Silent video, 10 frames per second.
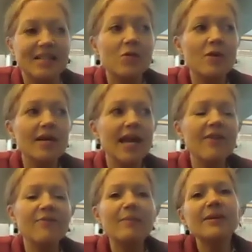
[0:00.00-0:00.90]
So we
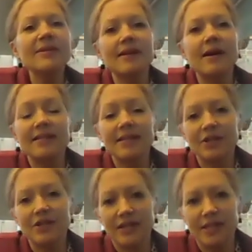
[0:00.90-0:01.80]
gave people a
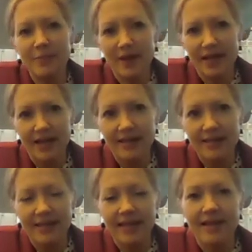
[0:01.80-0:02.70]
suggested playlist
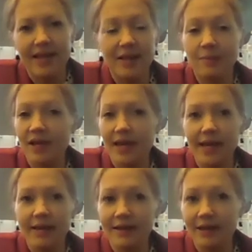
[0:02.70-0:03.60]
and they could play
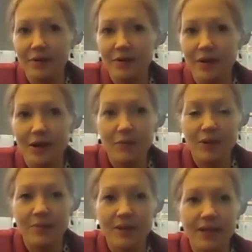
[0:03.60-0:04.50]
it, you know, along with
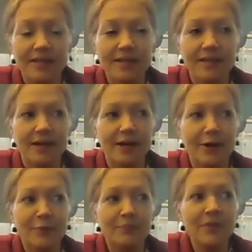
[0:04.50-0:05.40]
the piece,
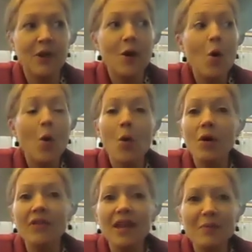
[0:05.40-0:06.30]

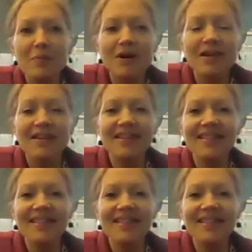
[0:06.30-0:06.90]
or they could put